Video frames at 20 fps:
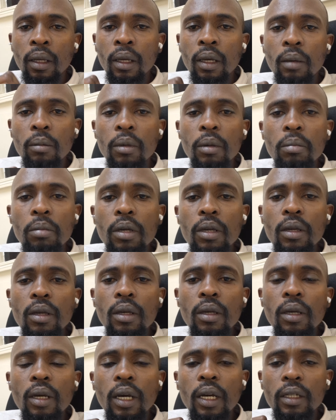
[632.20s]

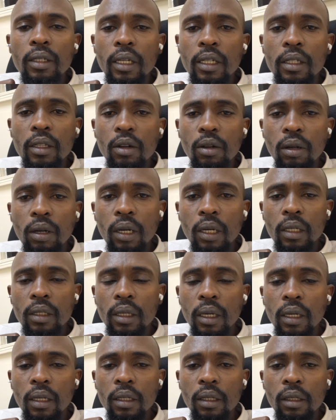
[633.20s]
Maybe as I
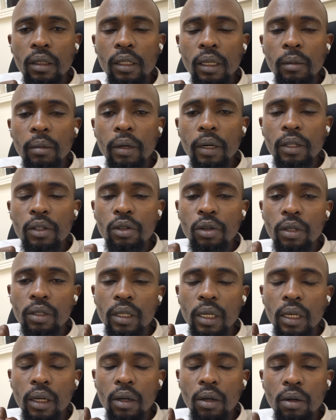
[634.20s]
summarize or as
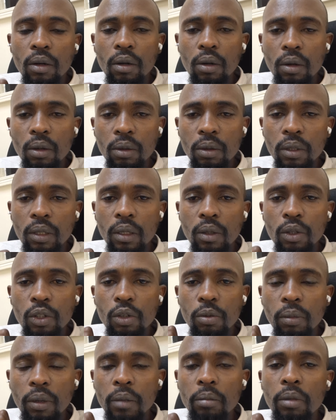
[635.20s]
I conclude, you
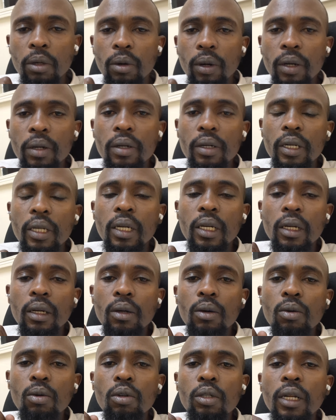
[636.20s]
might be wondering,
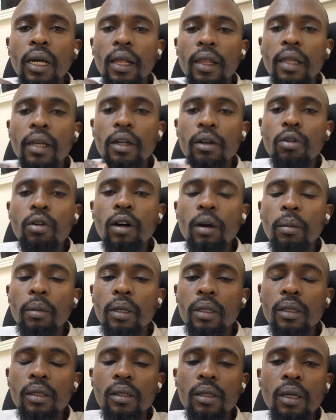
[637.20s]
what are the
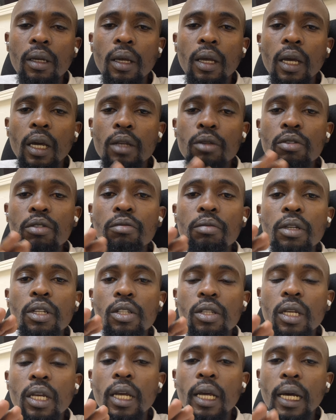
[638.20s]
requirements? As we've been
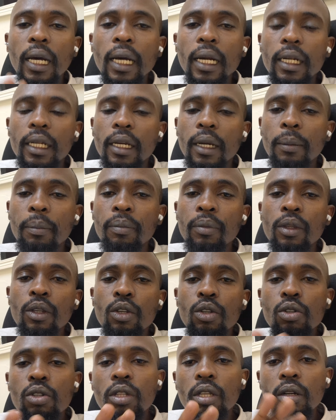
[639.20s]
saying earlier,
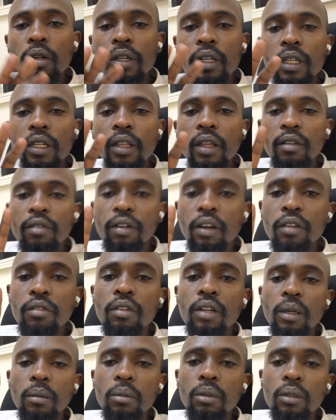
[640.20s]
you still need the 5
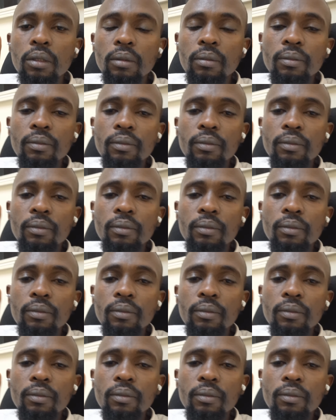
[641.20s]
names.